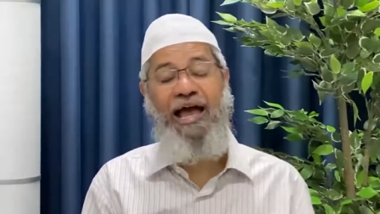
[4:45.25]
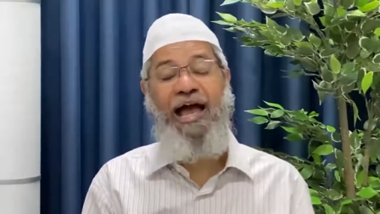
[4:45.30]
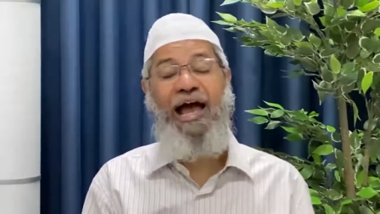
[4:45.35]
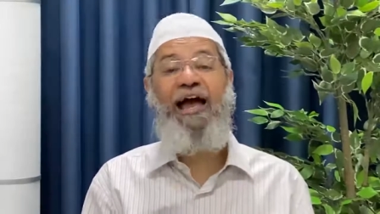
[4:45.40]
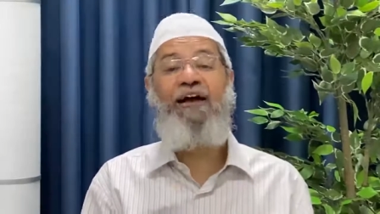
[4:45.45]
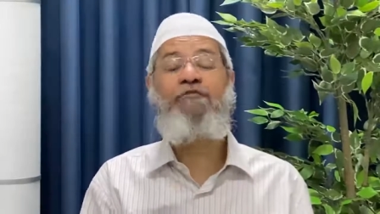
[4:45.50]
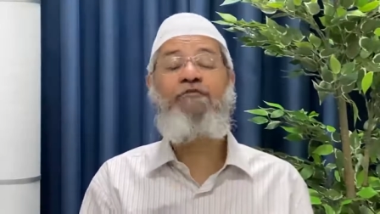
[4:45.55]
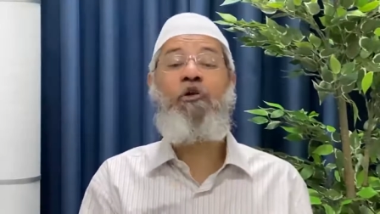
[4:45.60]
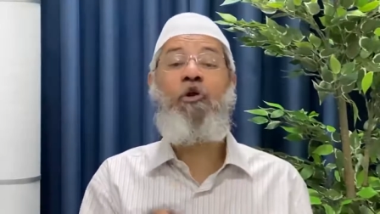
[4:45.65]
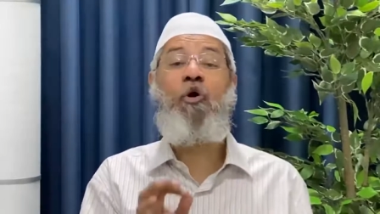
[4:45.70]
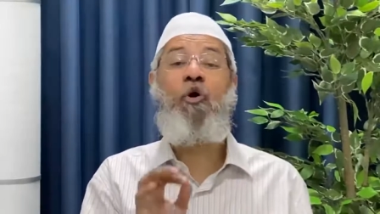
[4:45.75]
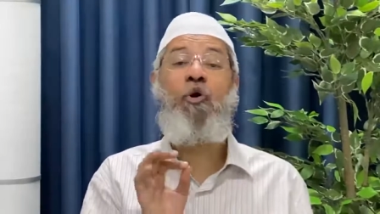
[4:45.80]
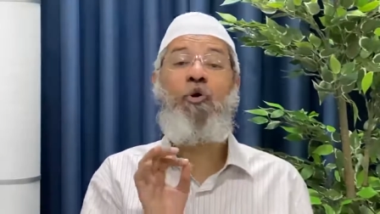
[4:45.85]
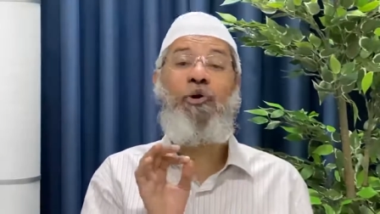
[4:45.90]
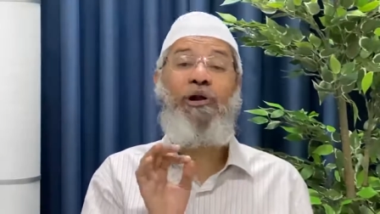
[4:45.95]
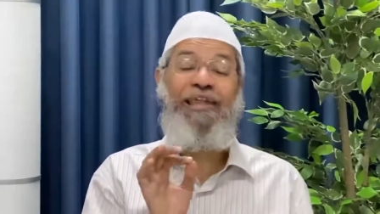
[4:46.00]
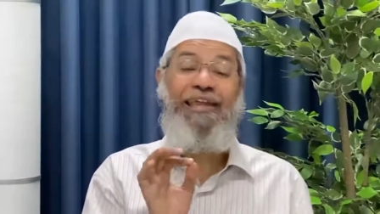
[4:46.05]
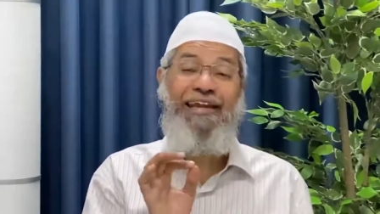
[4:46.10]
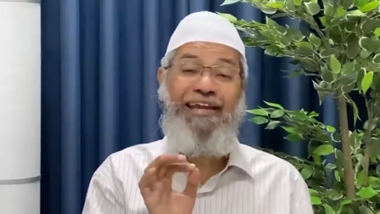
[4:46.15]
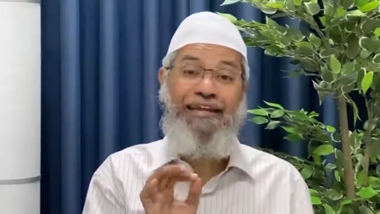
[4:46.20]
I will
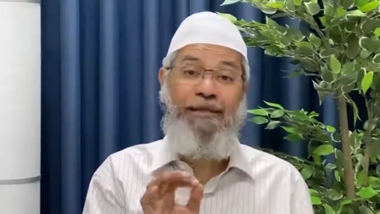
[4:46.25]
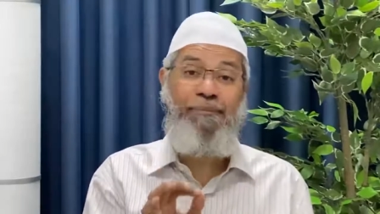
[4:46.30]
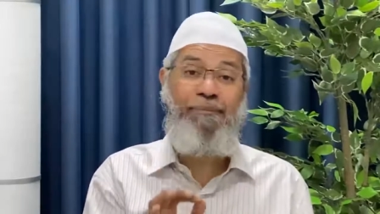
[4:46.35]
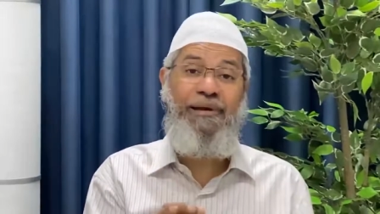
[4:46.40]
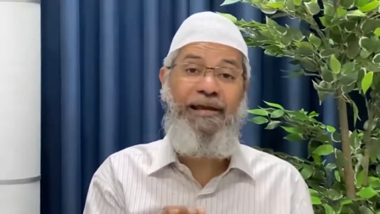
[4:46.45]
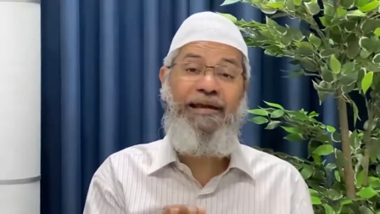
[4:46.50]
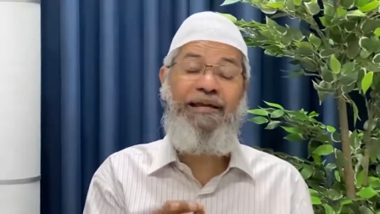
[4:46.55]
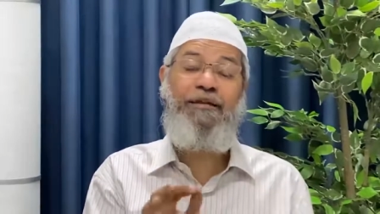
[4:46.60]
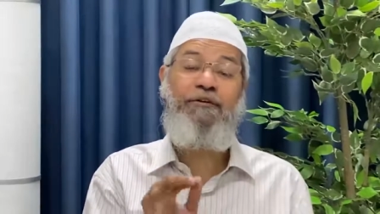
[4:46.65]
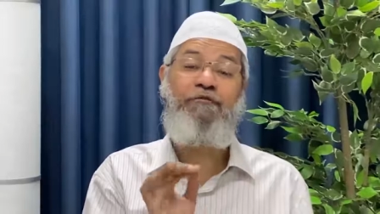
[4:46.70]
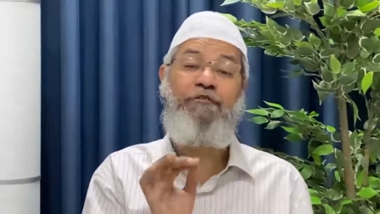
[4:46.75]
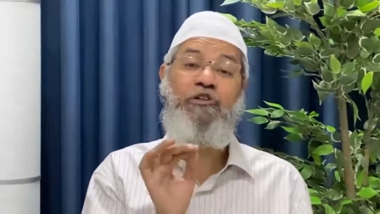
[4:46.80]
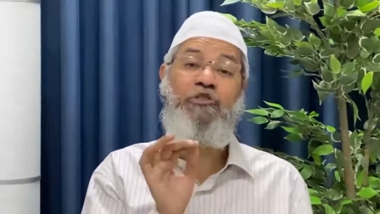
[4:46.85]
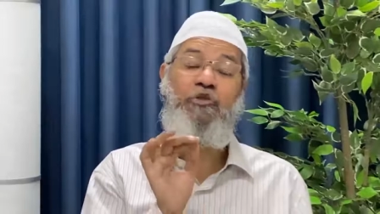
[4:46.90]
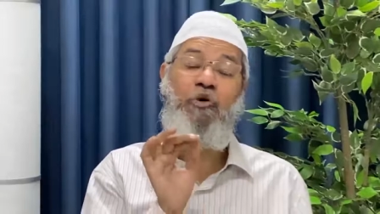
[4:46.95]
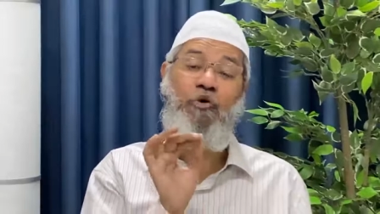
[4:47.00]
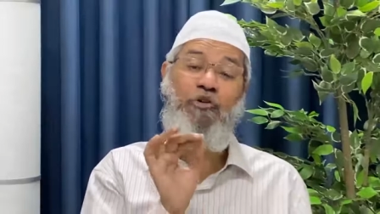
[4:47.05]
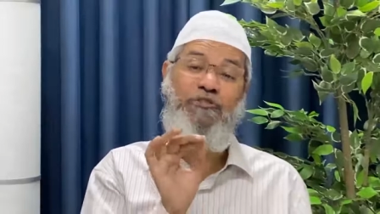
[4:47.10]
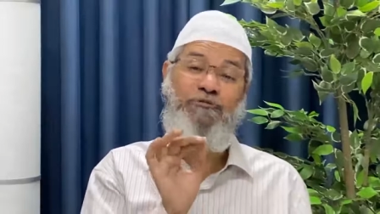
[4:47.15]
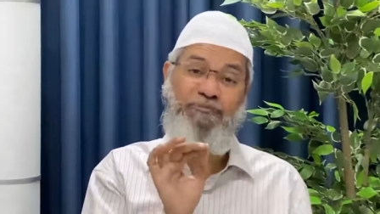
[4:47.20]
only debate with
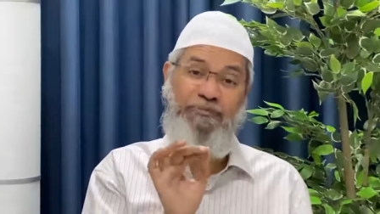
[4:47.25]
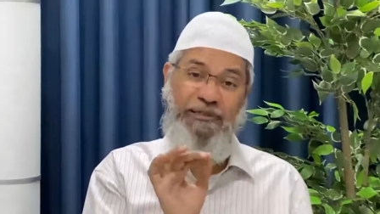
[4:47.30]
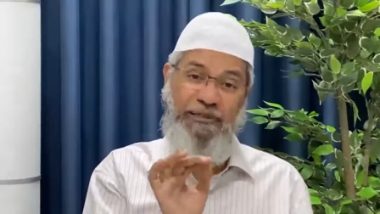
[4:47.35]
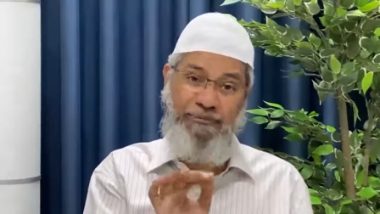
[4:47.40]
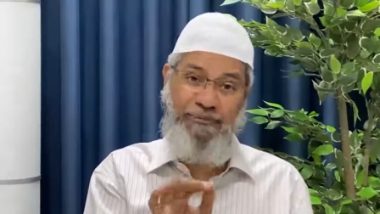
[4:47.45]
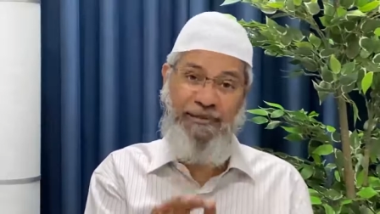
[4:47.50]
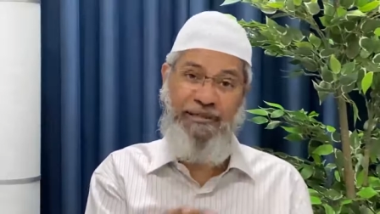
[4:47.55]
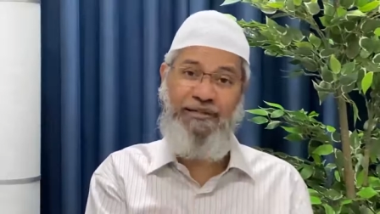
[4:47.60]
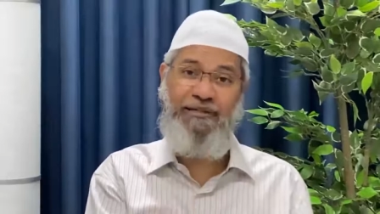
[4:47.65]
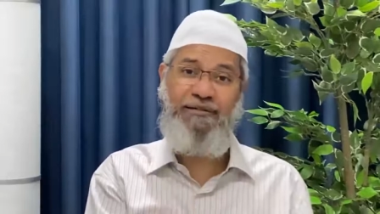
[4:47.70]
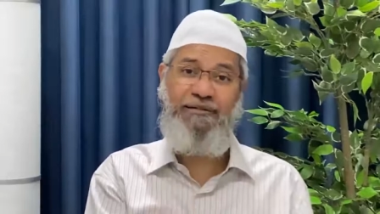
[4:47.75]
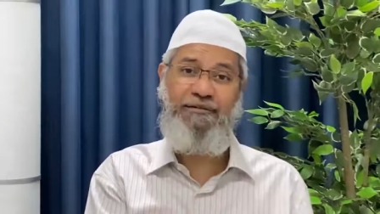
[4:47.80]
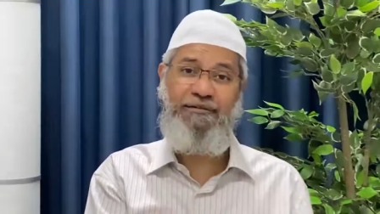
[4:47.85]
those people